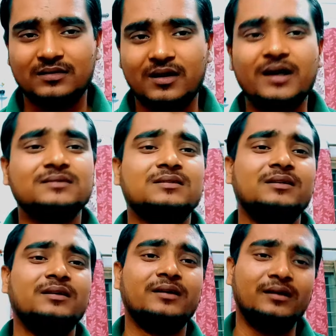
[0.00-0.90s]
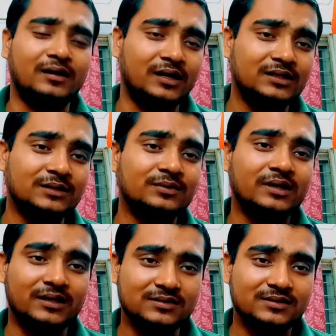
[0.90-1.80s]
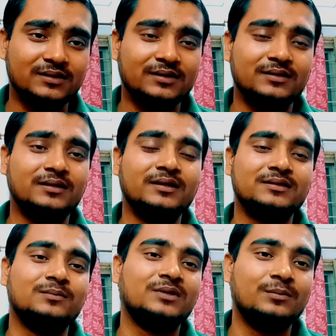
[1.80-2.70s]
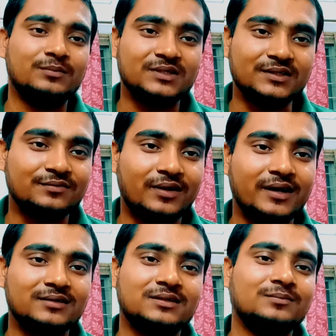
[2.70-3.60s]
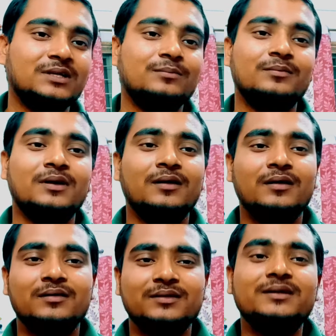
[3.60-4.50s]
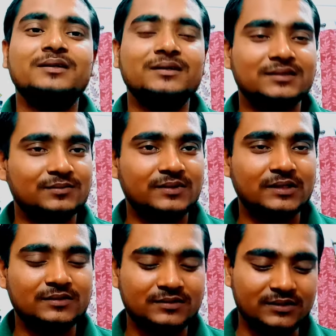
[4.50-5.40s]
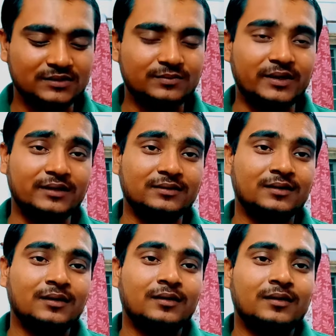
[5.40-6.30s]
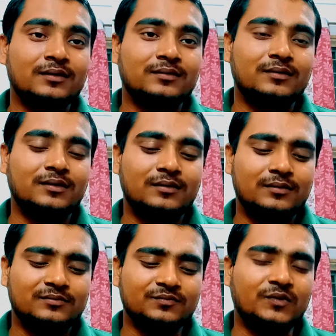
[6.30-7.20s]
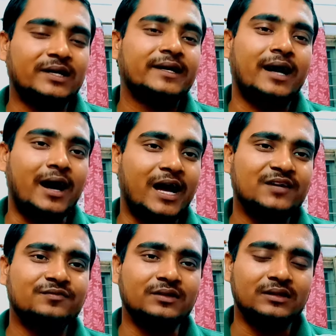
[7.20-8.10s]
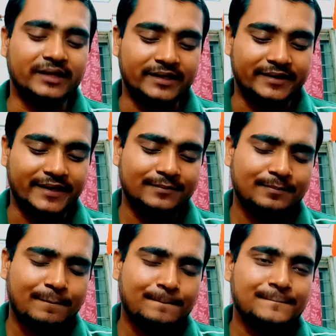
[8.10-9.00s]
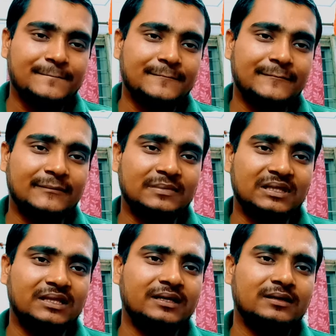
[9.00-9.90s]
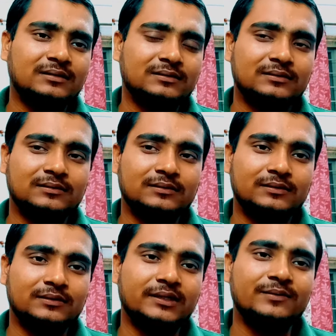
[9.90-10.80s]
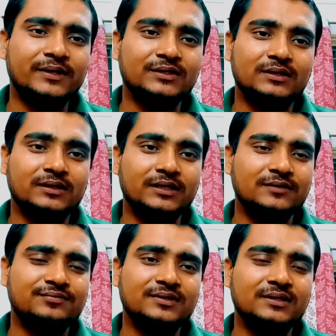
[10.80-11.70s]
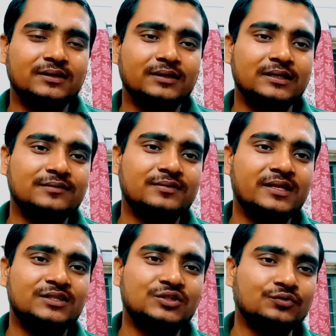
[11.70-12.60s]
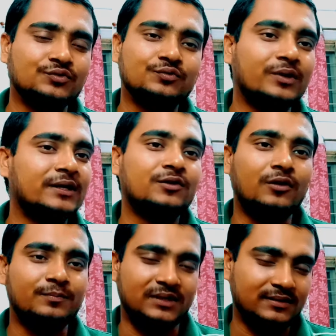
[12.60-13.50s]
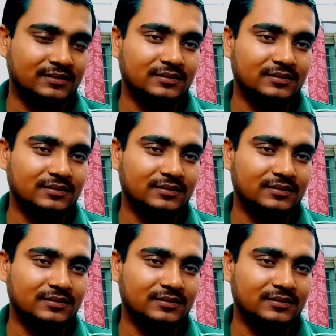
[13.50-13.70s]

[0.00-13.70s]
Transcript: asking and I giving answer, they sometimes certify, sometimes they didn't satisfy. What I feel that time, they if they choose one topic,